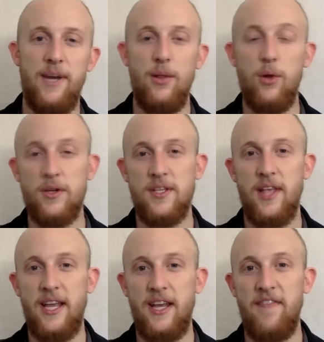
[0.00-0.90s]
it looks
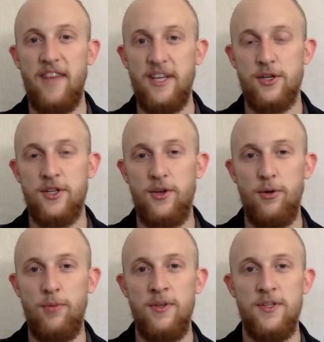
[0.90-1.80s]
like an Avenger
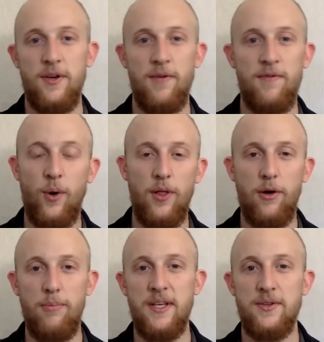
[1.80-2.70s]
tube, so 4
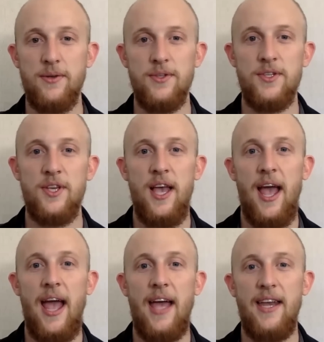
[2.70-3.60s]
little missiles
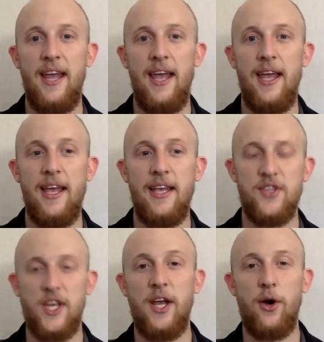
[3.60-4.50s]
and a
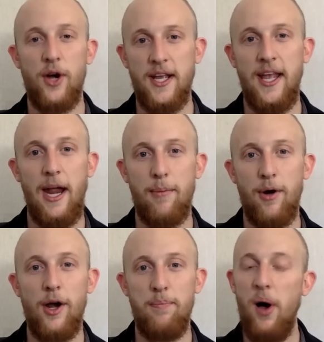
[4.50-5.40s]
security
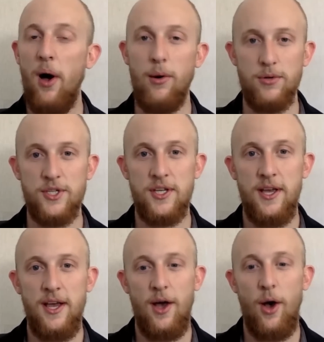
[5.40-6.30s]
camera on a post,
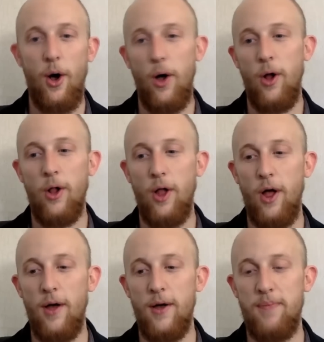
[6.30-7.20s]
all
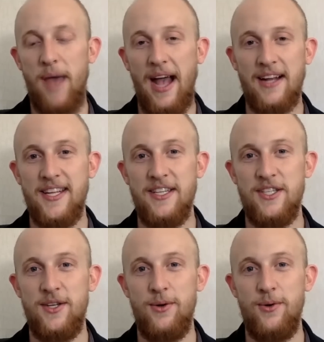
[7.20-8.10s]
packed
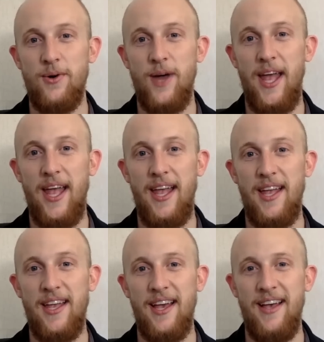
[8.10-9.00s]
into
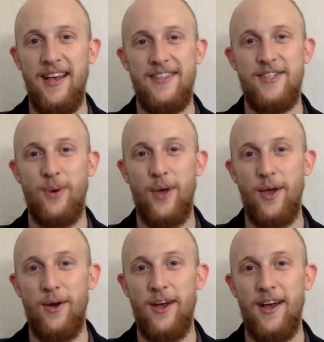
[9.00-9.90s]
a
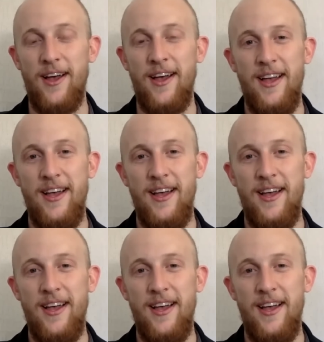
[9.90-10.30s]
Toyota